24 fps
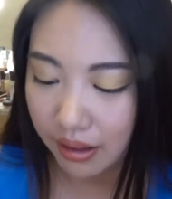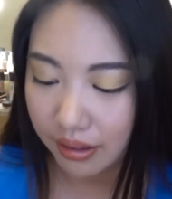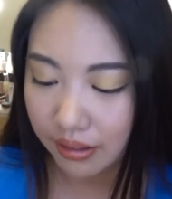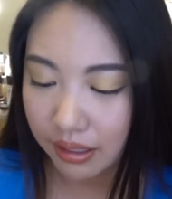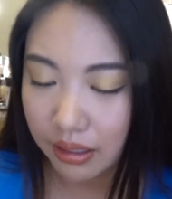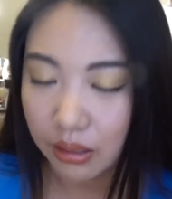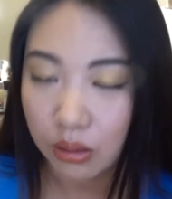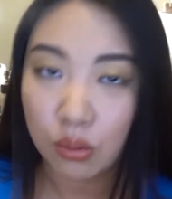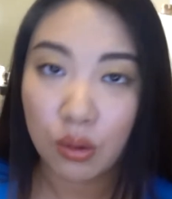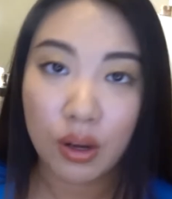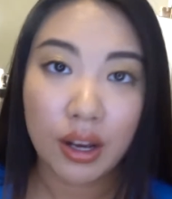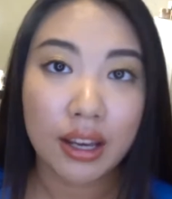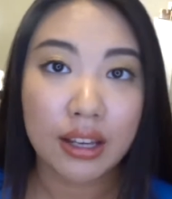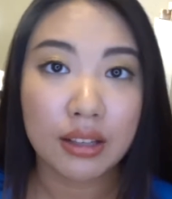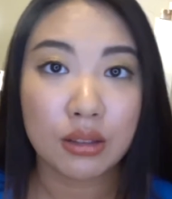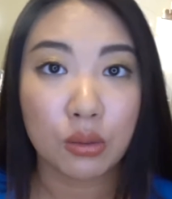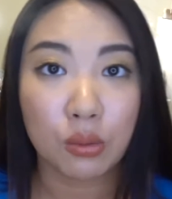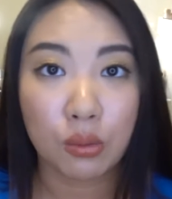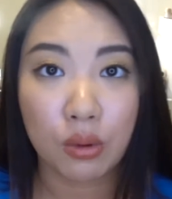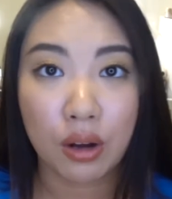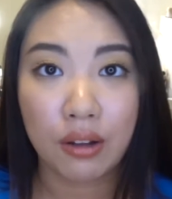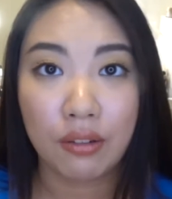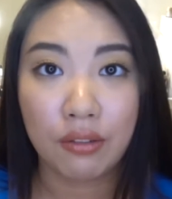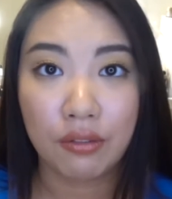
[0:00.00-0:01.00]
This one is
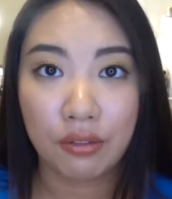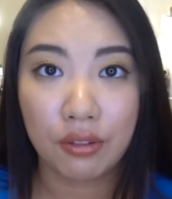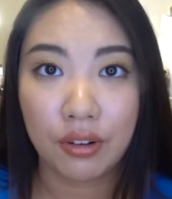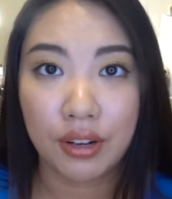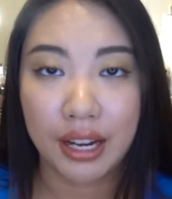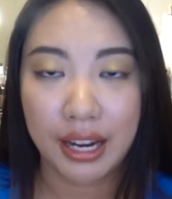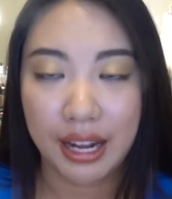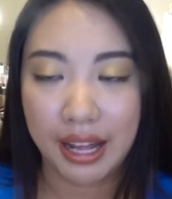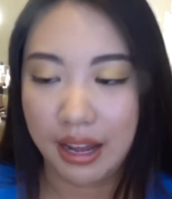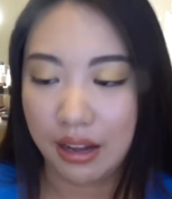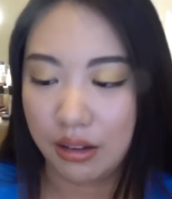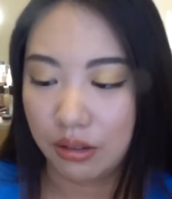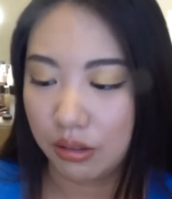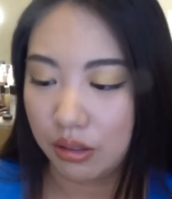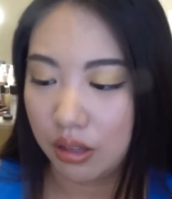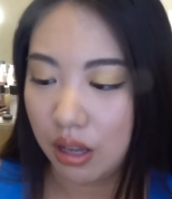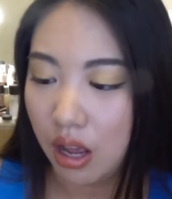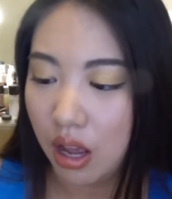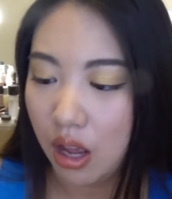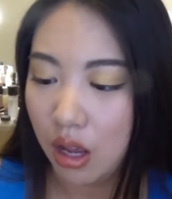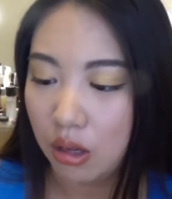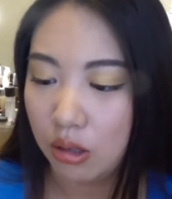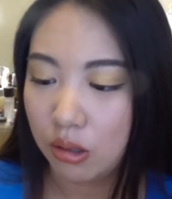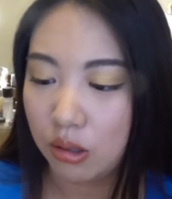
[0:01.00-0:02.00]
one fluid ounce.
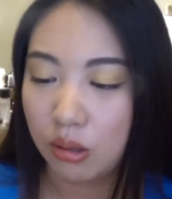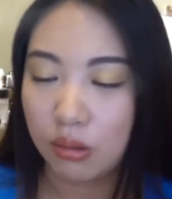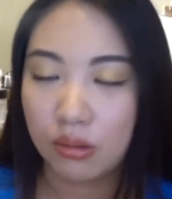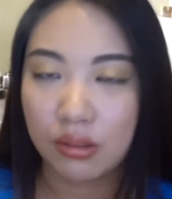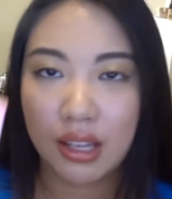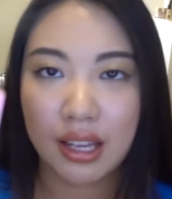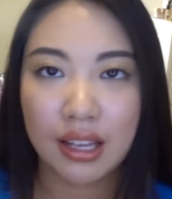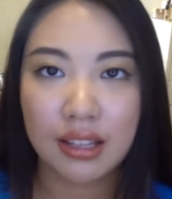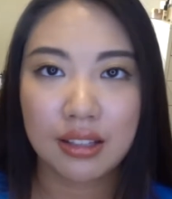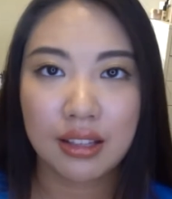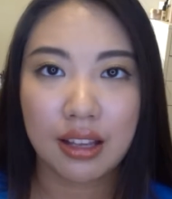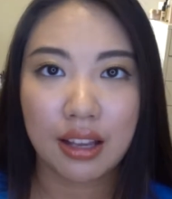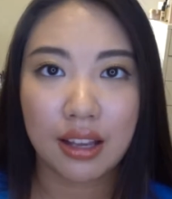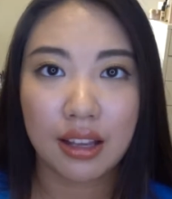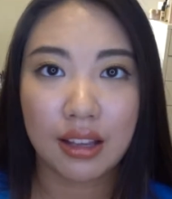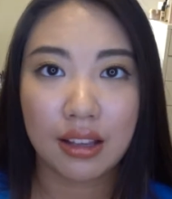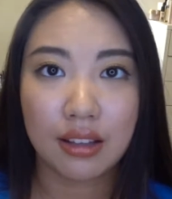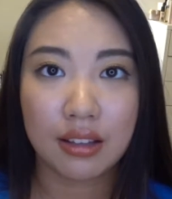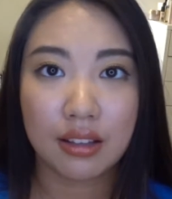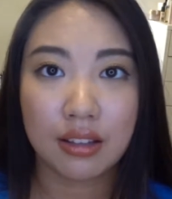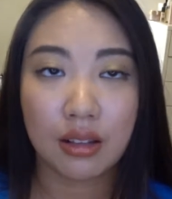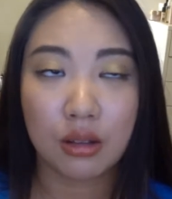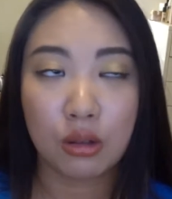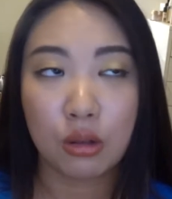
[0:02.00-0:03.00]
So this
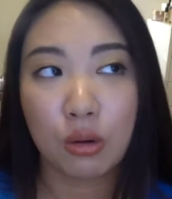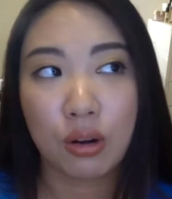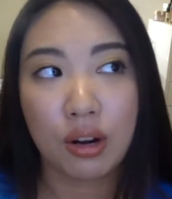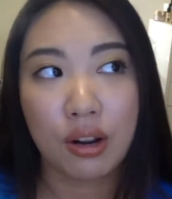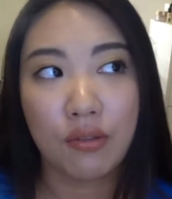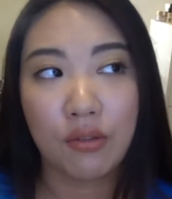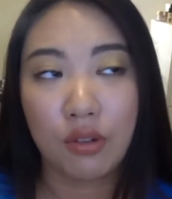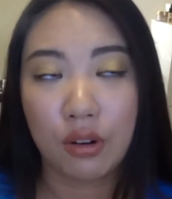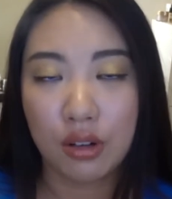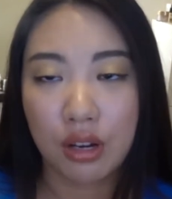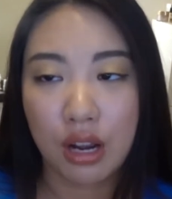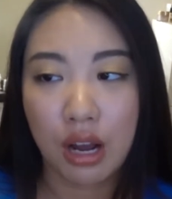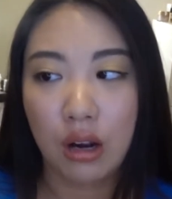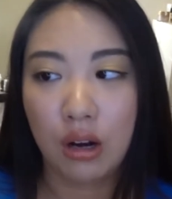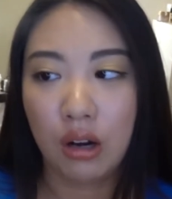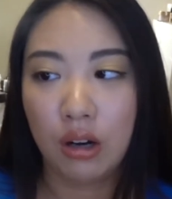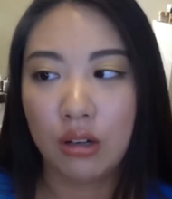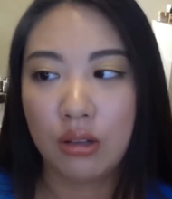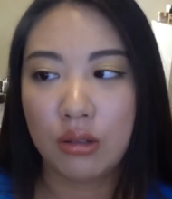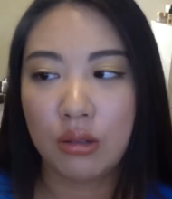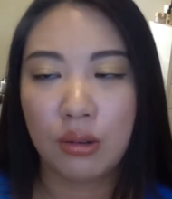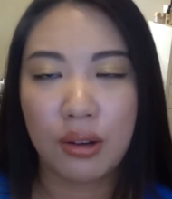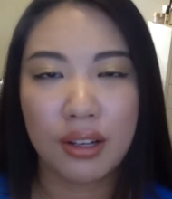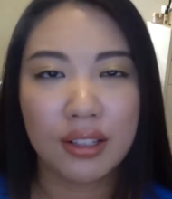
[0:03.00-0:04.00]
is
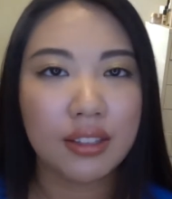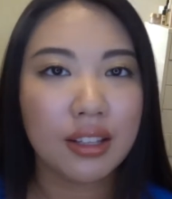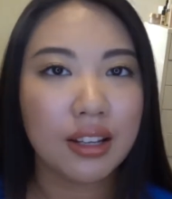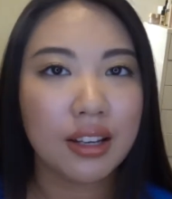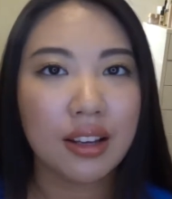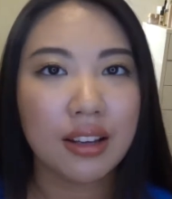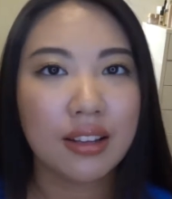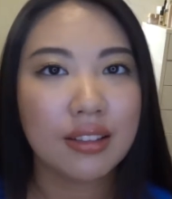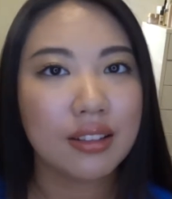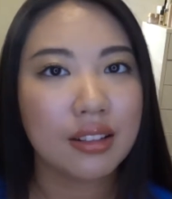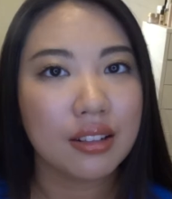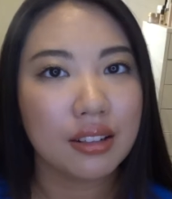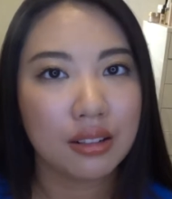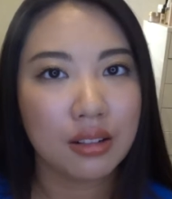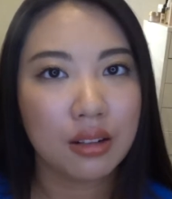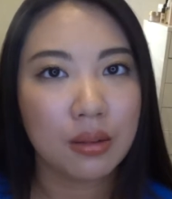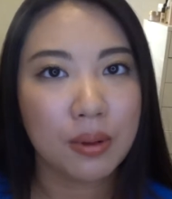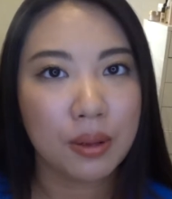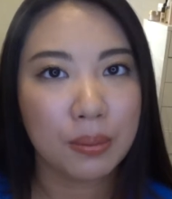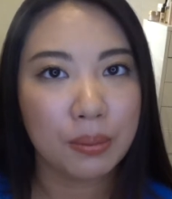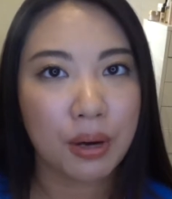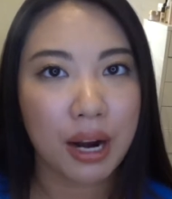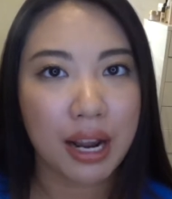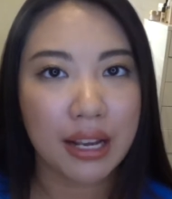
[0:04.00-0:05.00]
$24 so I think it's a little
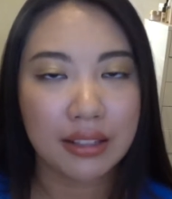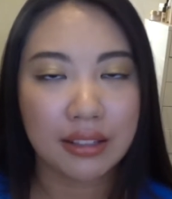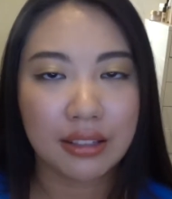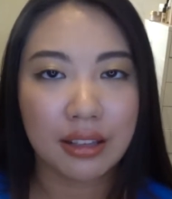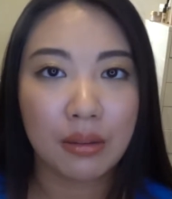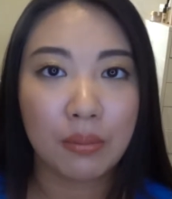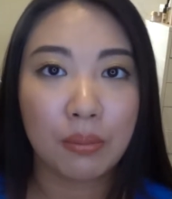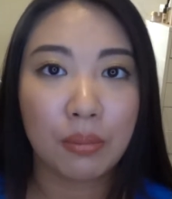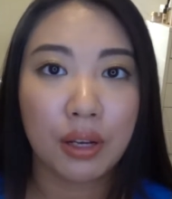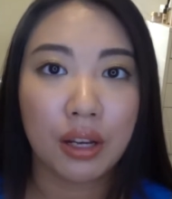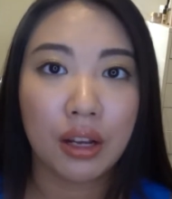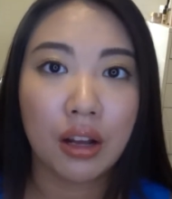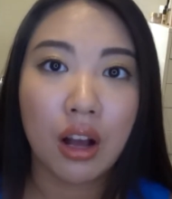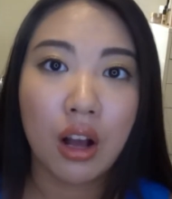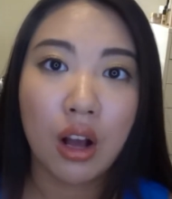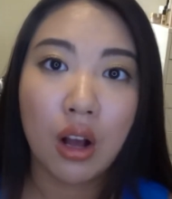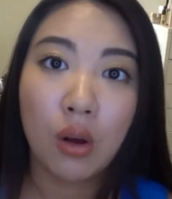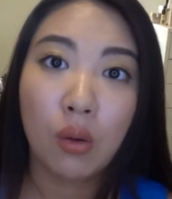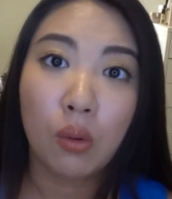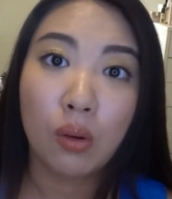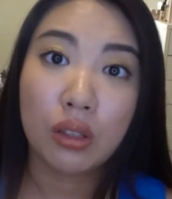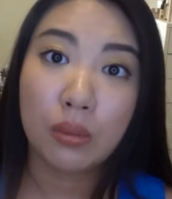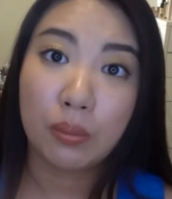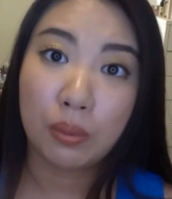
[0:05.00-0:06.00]
bit pricey but
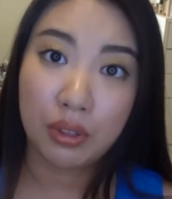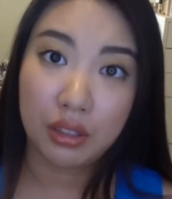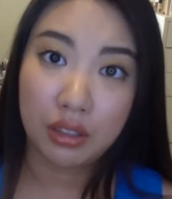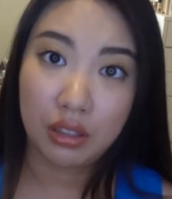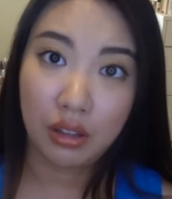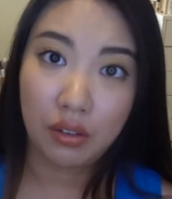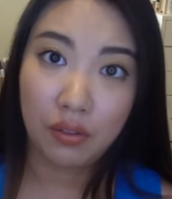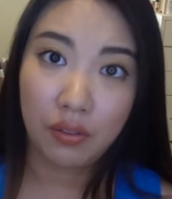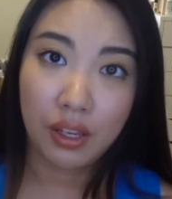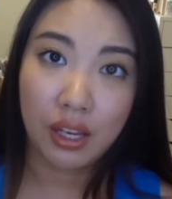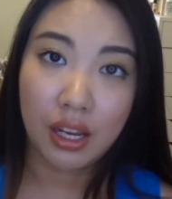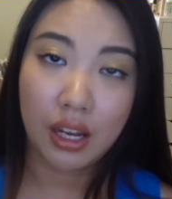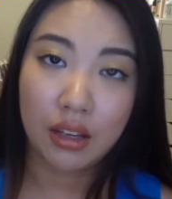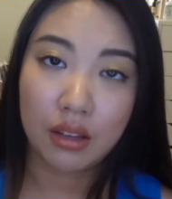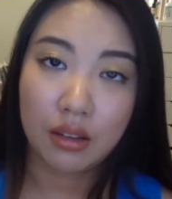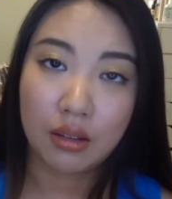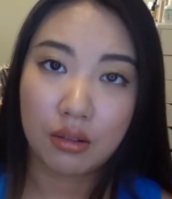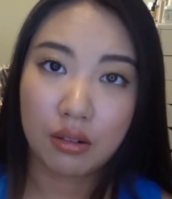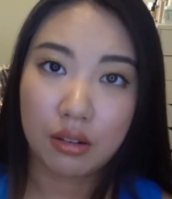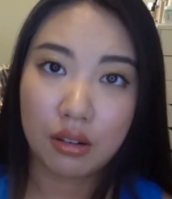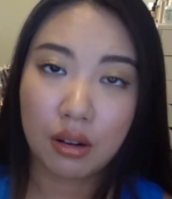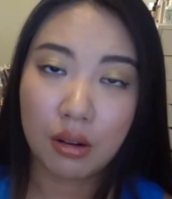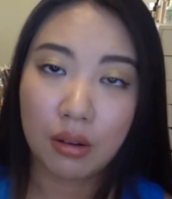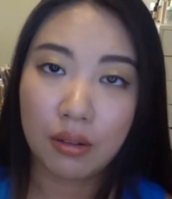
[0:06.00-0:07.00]
with Pacifica
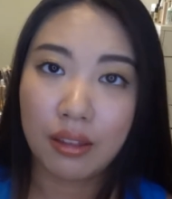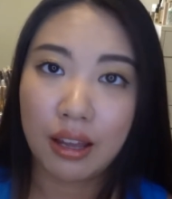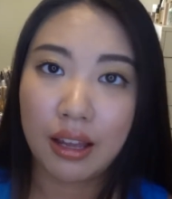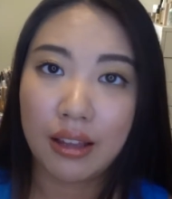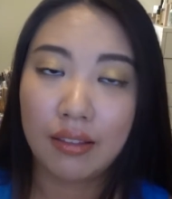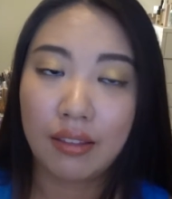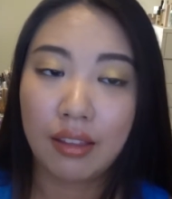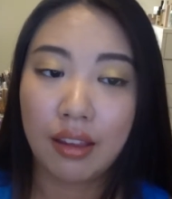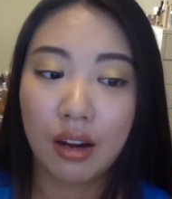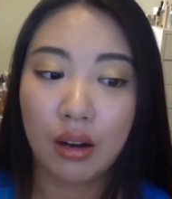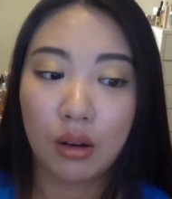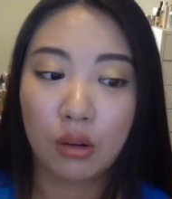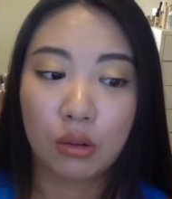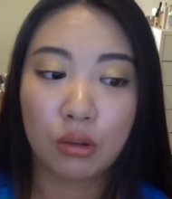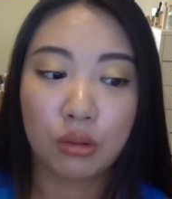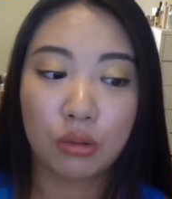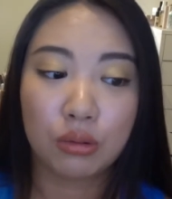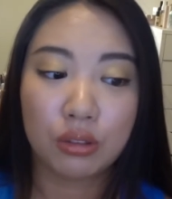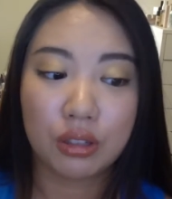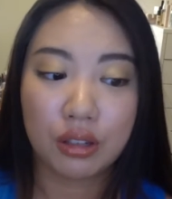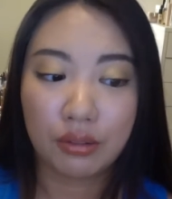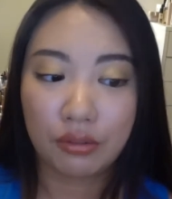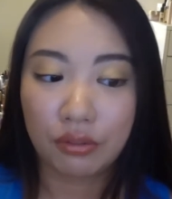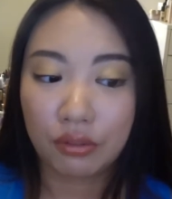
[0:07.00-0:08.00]
you know that they're
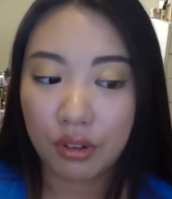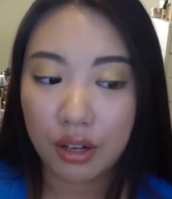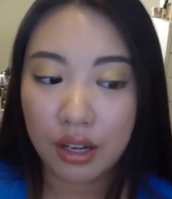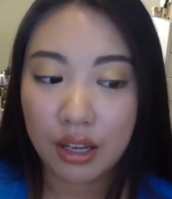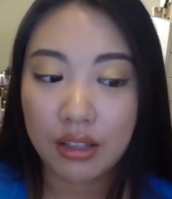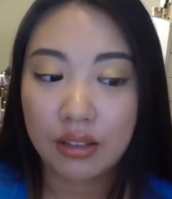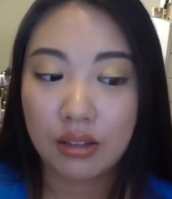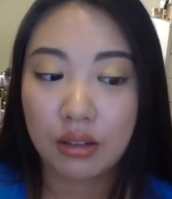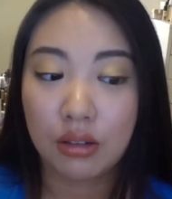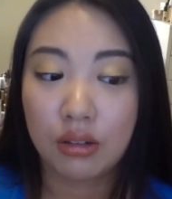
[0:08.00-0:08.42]
cruelty free,